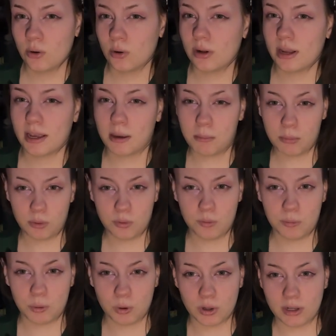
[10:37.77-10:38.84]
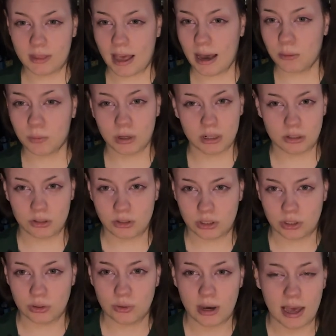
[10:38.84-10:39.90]
or like a mood board, that works
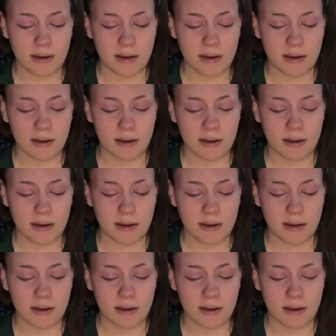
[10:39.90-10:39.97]
too.